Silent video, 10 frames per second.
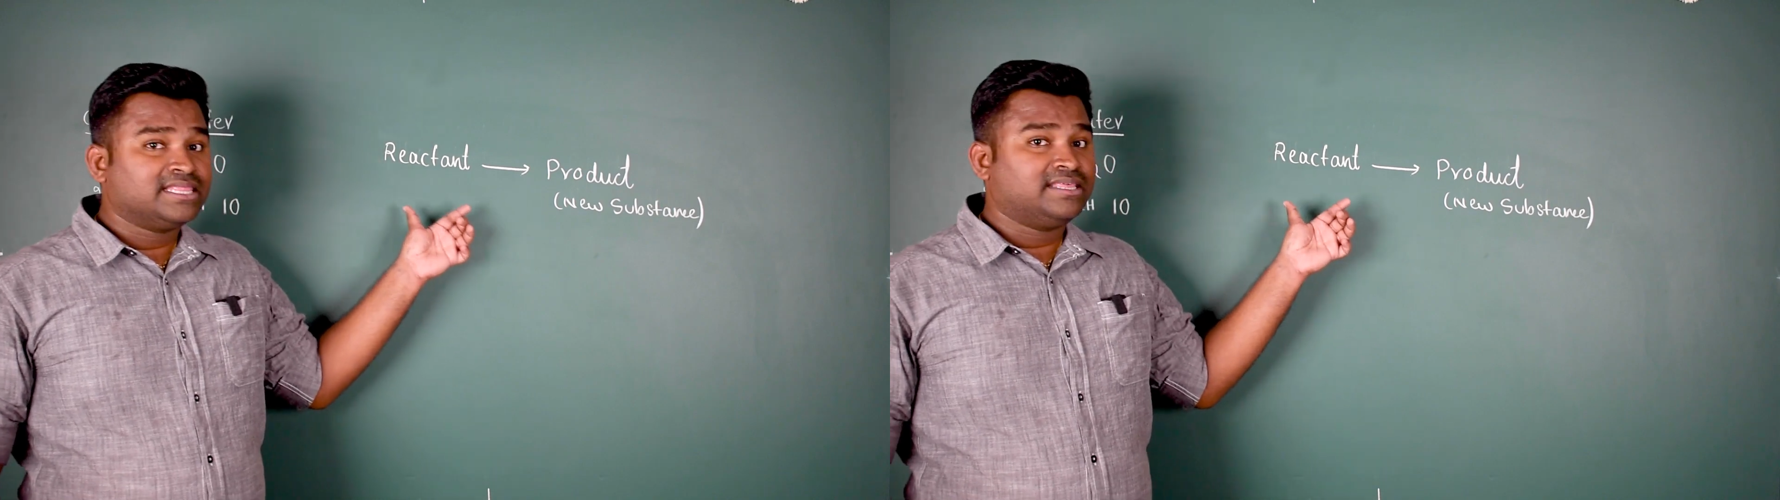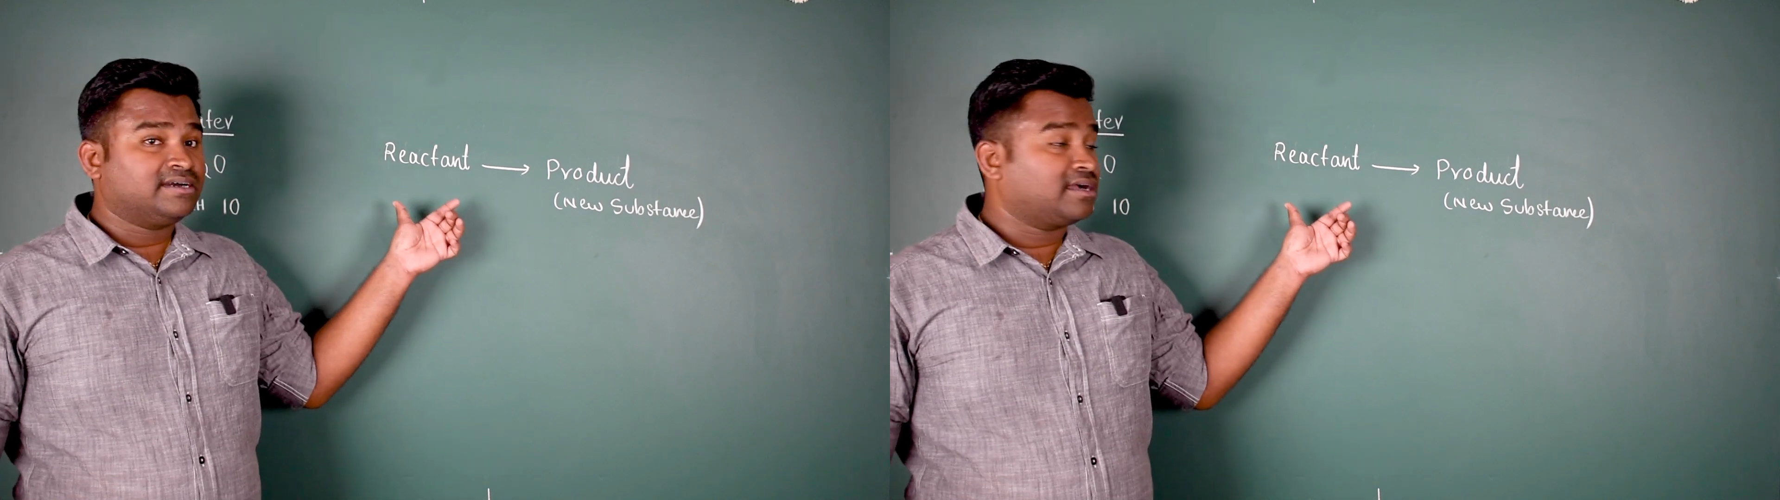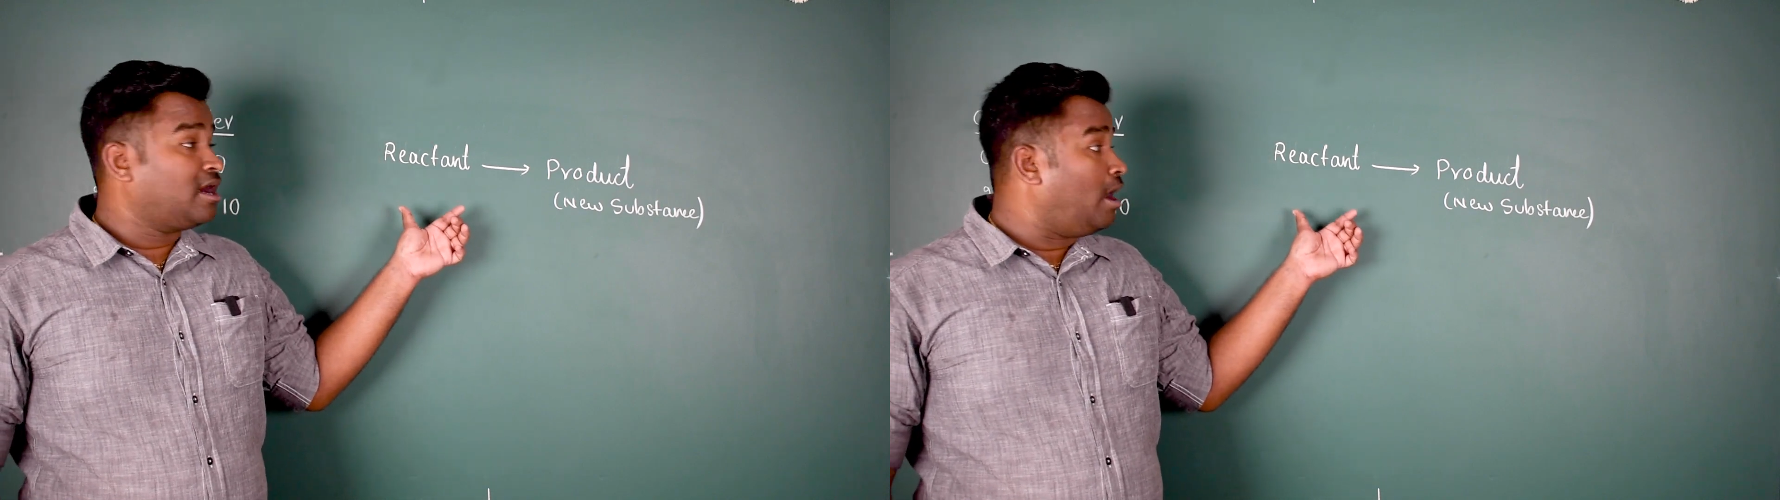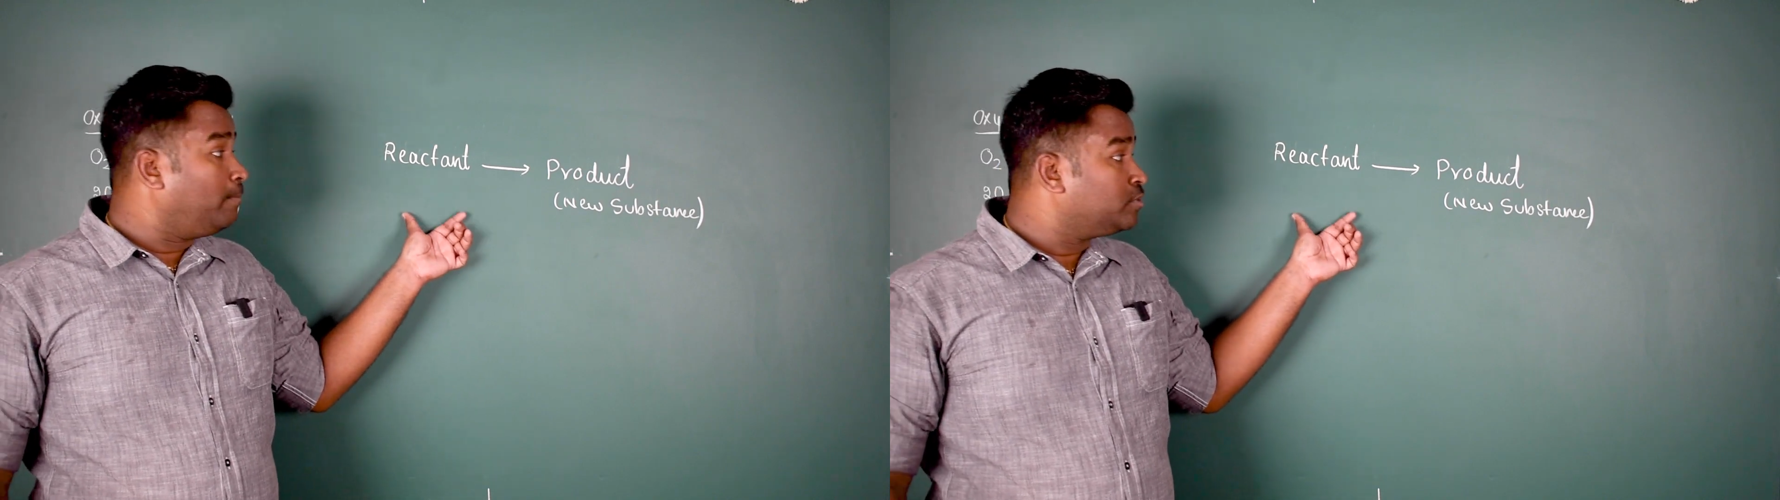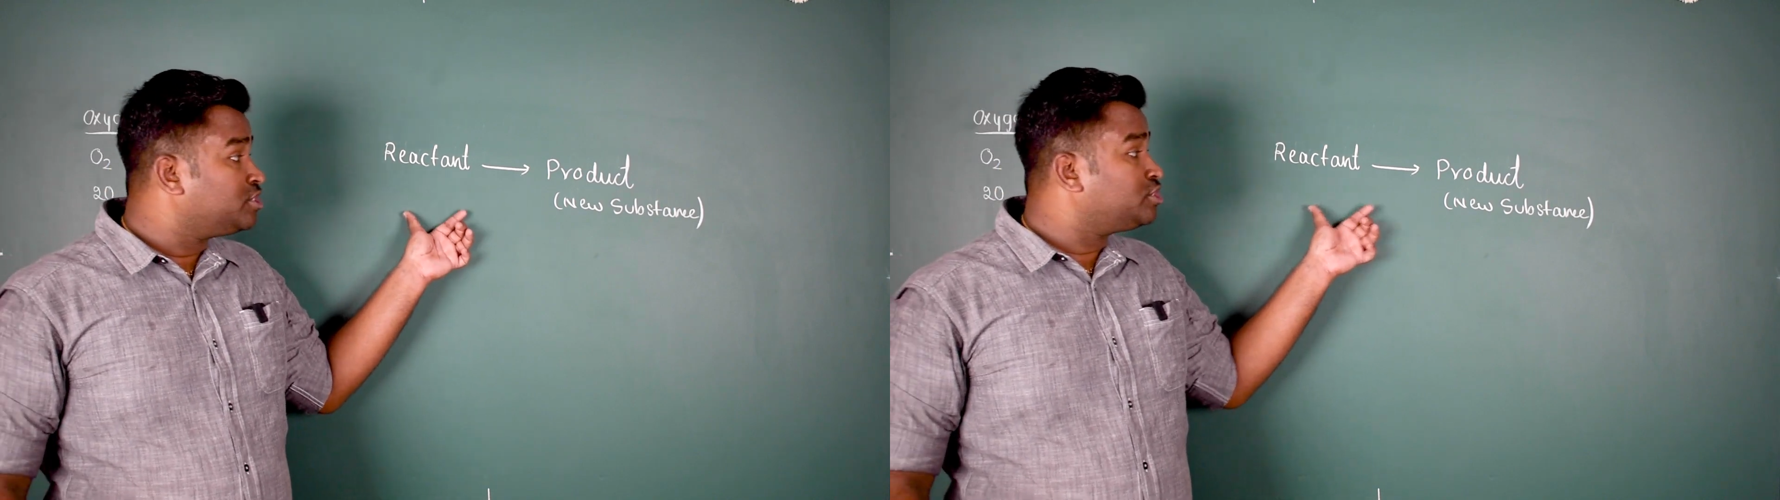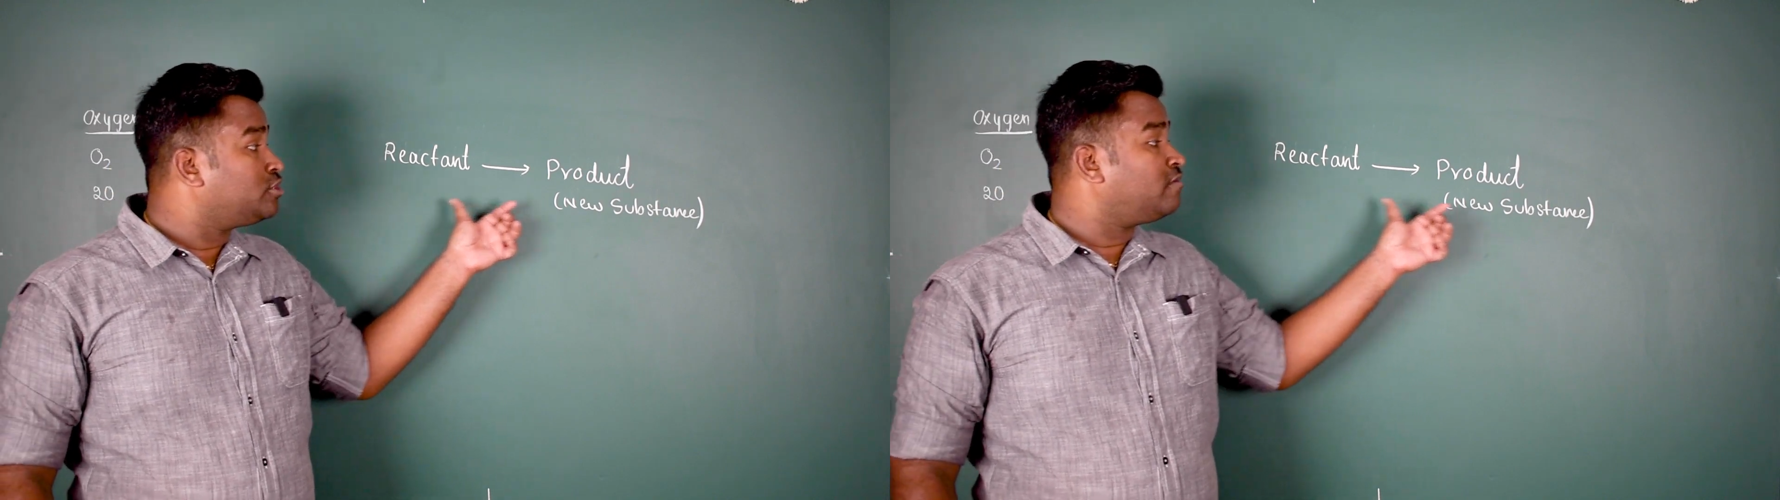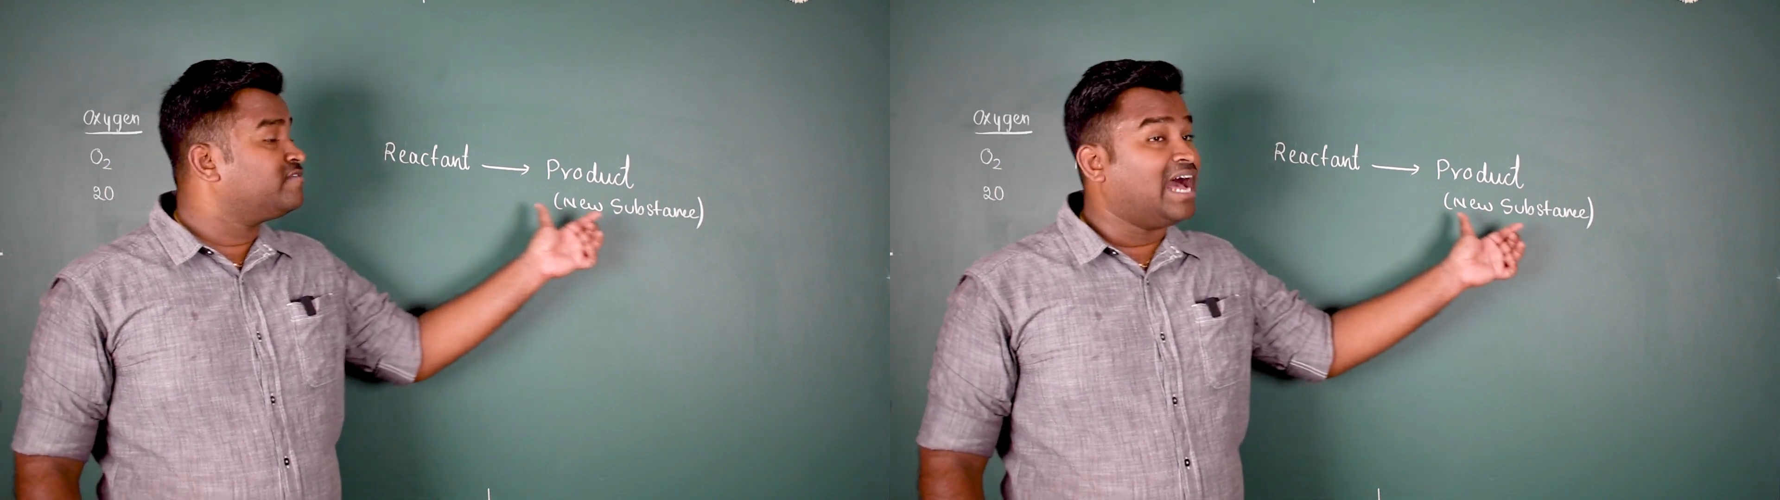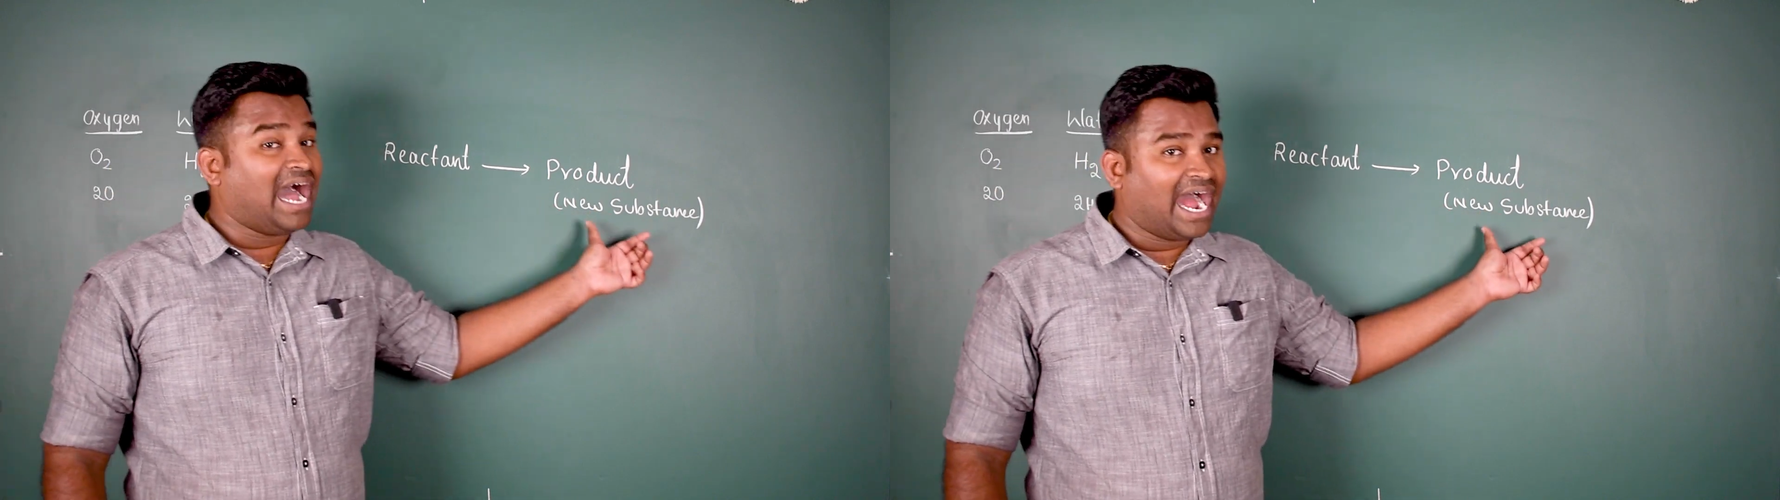the composition of the